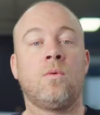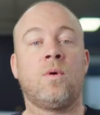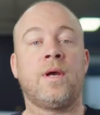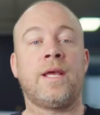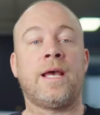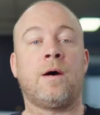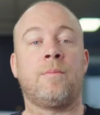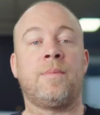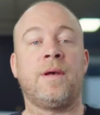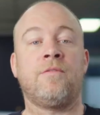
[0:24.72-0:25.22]
We
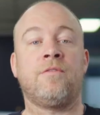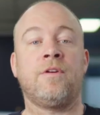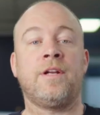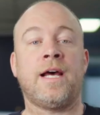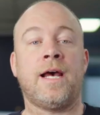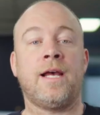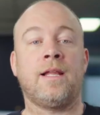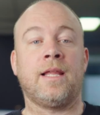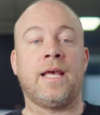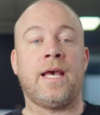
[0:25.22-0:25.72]
help
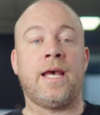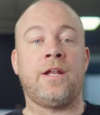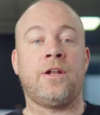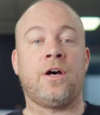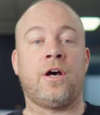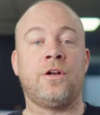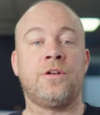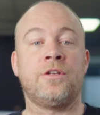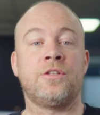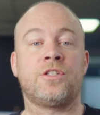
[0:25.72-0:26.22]
everyday
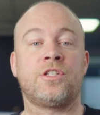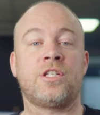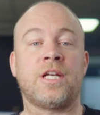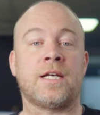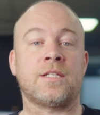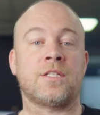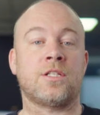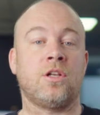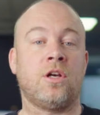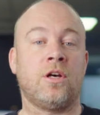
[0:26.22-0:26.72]
landowners
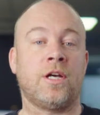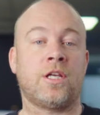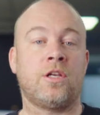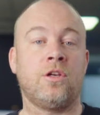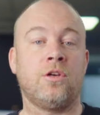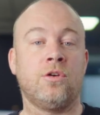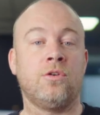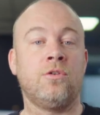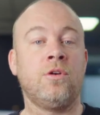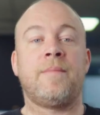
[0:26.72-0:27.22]
just like
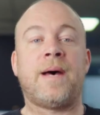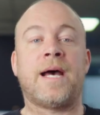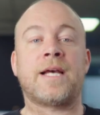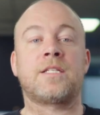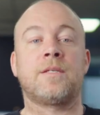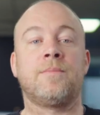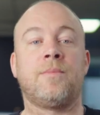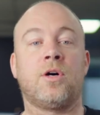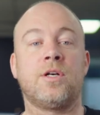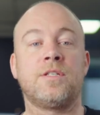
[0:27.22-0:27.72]
you
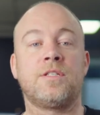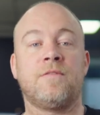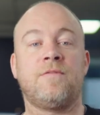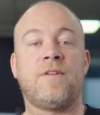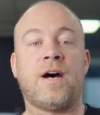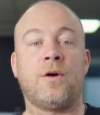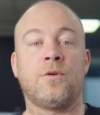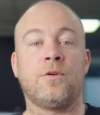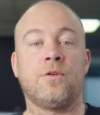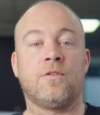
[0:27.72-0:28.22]
maximise the
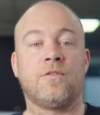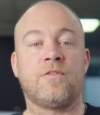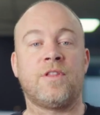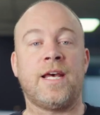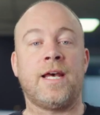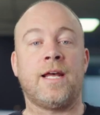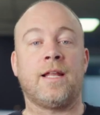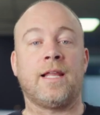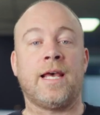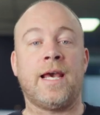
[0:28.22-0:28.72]
value of
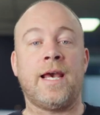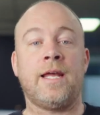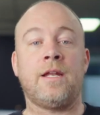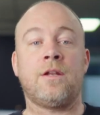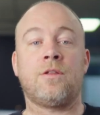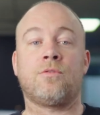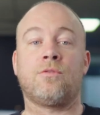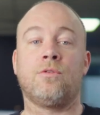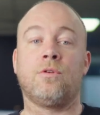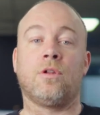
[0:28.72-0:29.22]
their
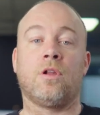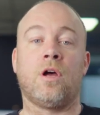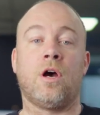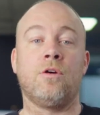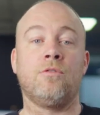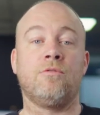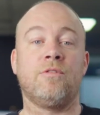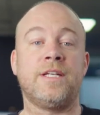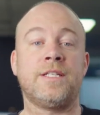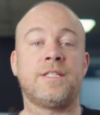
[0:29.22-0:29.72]
land through
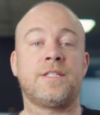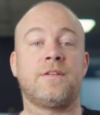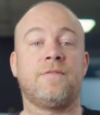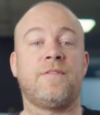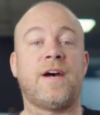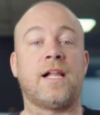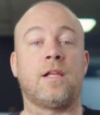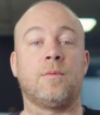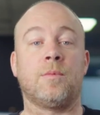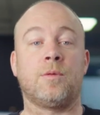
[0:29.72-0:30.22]
low-risk
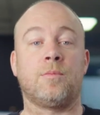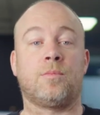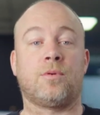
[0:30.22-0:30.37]
development